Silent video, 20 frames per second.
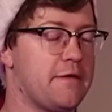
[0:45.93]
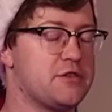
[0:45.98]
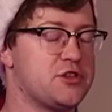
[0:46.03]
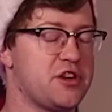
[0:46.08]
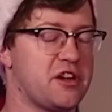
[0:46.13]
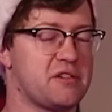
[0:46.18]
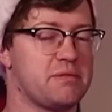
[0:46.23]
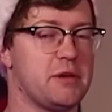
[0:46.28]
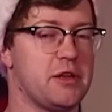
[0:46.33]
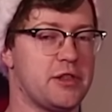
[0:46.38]
Now, I've
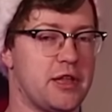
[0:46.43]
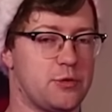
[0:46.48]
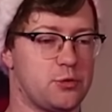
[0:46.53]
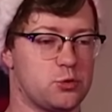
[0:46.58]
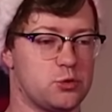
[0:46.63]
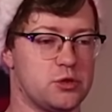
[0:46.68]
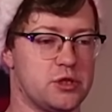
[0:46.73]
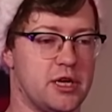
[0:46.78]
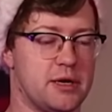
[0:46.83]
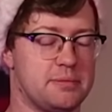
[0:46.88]
just made that
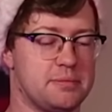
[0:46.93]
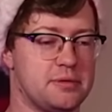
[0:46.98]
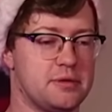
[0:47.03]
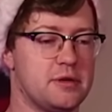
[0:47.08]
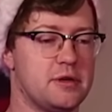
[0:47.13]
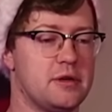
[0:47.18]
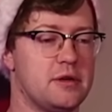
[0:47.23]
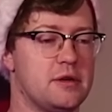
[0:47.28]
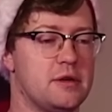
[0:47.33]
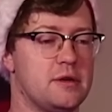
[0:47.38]
rule up
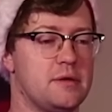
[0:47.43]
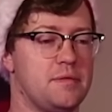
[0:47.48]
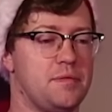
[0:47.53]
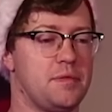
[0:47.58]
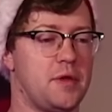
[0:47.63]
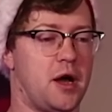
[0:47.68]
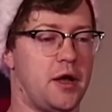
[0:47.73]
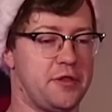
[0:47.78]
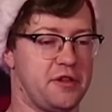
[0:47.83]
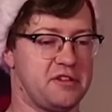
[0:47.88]

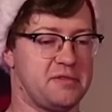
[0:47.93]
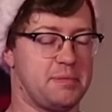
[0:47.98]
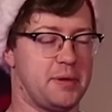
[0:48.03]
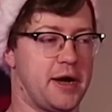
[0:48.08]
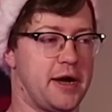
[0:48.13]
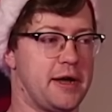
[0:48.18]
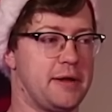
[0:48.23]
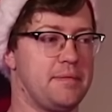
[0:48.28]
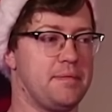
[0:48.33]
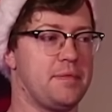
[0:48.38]
on the
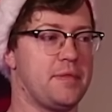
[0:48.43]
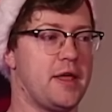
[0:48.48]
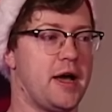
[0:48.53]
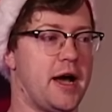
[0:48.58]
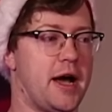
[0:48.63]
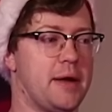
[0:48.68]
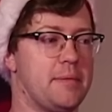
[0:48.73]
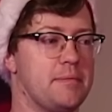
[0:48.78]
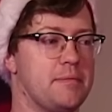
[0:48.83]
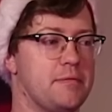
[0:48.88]
spot.
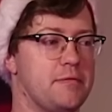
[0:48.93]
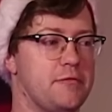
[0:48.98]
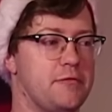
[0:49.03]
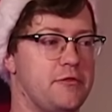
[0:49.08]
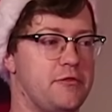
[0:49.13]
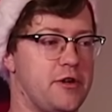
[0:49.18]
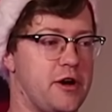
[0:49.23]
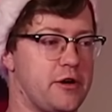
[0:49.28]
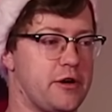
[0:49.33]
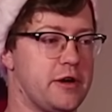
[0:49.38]
I'm
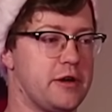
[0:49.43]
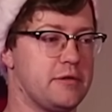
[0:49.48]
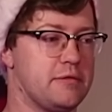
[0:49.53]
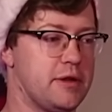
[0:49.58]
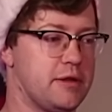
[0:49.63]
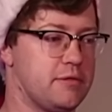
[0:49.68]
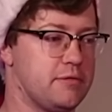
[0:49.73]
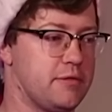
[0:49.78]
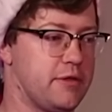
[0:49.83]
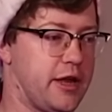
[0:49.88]

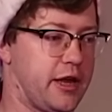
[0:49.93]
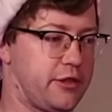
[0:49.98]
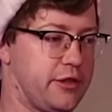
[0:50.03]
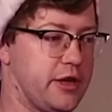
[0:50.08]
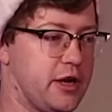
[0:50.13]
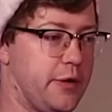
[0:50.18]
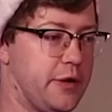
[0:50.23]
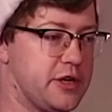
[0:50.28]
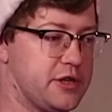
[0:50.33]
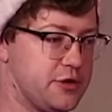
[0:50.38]
very
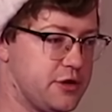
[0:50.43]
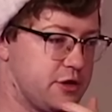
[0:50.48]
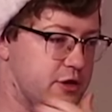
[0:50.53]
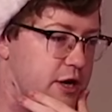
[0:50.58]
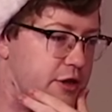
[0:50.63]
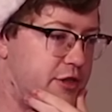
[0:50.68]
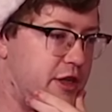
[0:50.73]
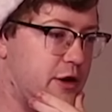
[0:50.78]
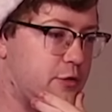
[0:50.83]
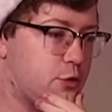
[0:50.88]
likely going to
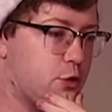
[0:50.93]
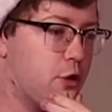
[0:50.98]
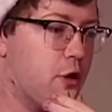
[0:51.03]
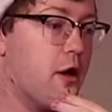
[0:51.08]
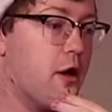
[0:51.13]
regret that